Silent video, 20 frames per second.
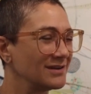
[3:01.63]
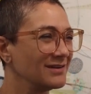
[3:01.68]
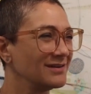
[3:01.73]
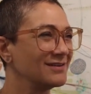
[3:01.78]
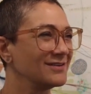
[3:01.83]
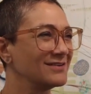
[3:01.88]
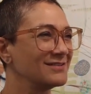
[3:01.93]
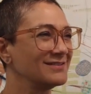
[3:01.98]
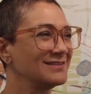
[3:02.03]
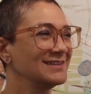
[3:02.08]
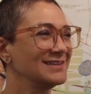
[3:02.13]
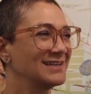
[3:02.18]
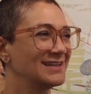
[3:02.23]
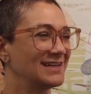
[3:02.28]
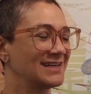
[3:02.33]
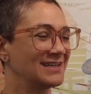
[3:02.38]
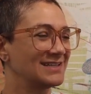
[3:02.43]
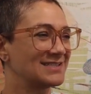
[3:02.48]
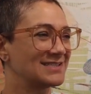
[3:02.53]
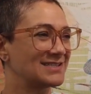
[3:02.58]

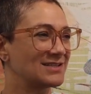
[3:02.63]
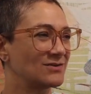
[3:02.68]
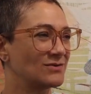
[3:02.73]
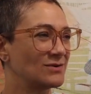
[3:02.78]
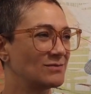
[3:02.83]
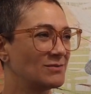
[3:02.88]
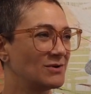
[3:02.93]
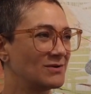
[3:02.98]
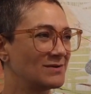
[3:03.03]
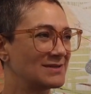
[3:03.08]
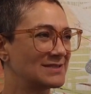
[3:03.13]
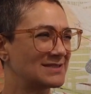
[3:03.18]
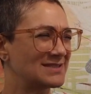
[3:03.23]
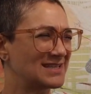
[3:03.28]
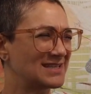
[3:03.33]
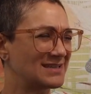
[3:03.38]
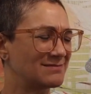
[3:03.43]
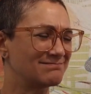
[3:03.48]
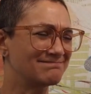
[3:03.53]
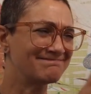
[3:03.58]
And so I'm always
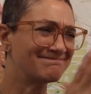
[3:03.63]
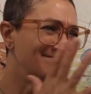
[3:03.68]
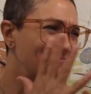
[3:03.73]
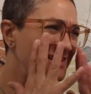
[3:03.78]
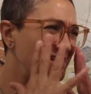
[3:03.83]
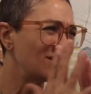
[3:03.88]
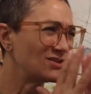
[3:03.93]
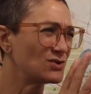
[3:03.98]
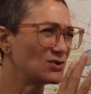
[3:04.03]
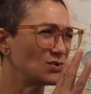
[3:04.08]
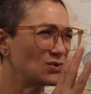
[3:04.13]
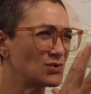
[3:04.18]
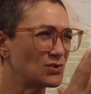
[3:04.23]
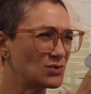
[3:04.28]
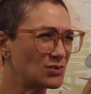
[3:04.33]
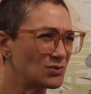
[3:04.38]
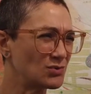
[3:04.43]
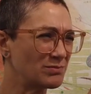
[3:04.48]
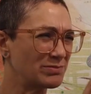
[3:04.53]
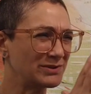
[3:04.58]
thinking,
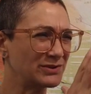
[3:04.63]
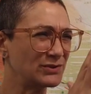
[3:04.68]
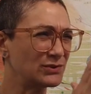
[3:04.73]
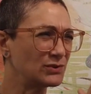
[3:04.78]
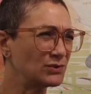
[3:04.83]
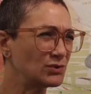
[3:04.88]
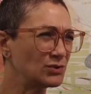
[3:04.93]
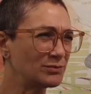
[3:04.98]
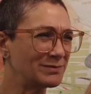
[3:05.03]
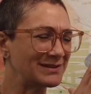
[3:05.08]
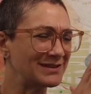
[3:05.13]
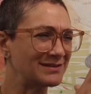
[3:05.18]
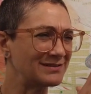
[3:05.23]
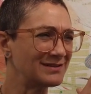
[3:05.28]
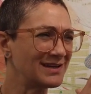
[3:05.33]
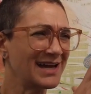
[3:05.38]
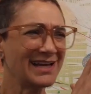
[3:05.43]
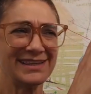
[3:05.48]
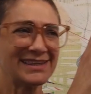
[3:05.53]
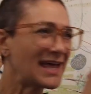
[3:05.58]
no, blue, but
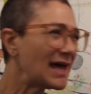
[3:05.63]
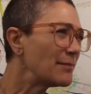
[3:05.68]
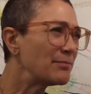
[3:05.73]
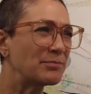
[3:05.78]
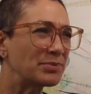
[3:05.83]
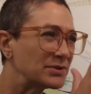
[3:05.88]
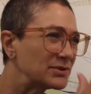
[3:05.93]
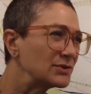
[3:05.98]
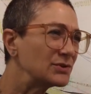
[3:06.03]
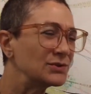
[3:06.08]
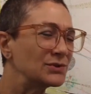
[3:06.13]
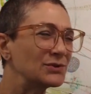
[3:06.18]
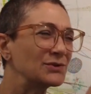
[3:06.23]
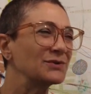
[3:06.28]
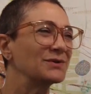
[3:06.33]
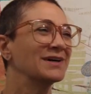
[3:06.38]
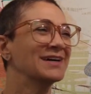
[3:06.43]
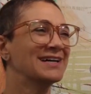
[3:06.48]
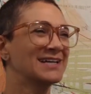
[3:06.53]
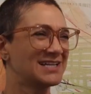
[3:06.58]
not that
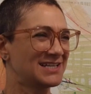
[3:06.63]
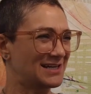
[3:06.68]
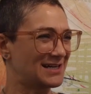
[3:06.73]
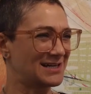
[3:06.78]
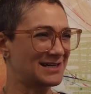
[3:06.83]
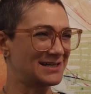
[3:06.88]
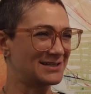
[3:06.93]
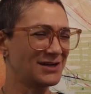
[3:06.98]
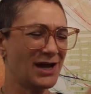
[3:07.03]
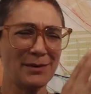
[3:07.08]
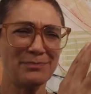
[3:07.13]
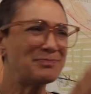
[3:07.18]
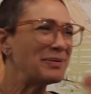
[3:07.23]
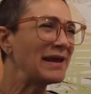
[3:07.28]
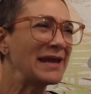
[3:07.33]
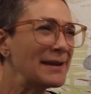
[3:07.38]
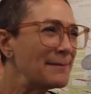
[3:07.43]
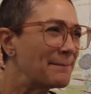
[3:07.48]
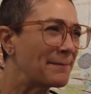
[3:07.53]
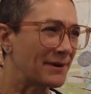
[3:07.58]
blue, not
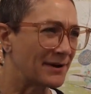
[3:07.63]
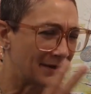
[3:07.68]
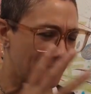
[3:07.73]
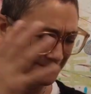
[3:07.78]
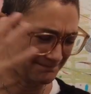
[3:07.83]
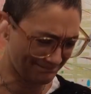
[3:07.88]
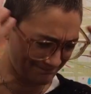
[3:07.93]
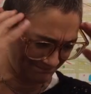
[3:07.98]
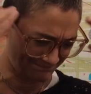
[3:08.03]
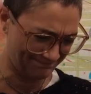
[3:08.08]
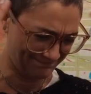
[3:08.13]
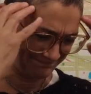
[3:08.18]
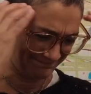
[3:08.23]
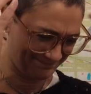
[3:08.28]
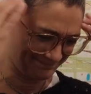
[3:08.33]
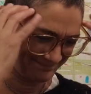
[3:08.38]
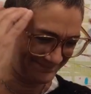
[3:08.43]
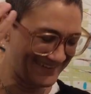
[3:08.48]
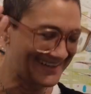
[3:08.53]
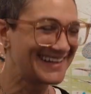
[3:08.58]
paper,
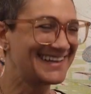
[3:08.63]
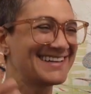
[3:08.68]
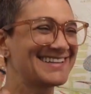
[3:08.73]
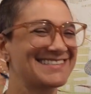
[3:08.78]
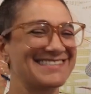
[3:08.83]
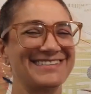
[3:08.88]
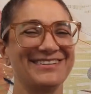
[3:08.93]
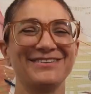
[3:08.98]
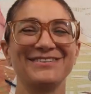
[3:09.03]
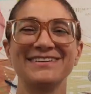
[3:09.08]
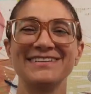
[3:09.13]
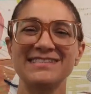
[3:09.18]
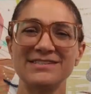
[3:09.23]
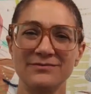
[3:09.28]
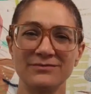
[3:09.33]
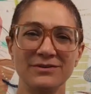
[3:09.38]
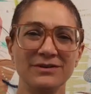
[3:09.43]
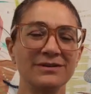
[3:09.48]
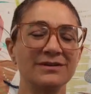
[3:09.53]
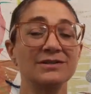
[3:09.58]
So it's a
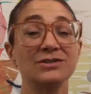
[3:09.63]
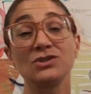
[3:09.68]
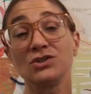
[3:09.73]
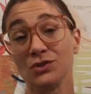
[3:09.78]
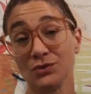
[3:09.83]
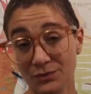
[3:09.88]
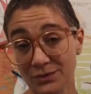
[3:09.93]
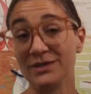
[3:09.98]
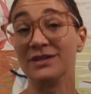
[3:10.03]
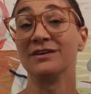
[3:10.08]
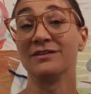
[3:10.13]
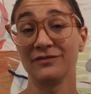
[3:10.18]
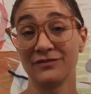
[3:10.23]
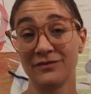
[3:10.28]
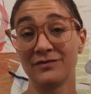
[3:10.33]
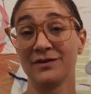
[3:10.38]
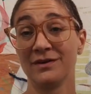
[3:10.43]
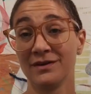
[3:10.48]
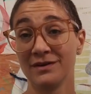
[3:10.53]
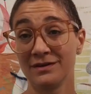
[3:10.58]
real
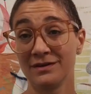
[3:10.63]
intuitive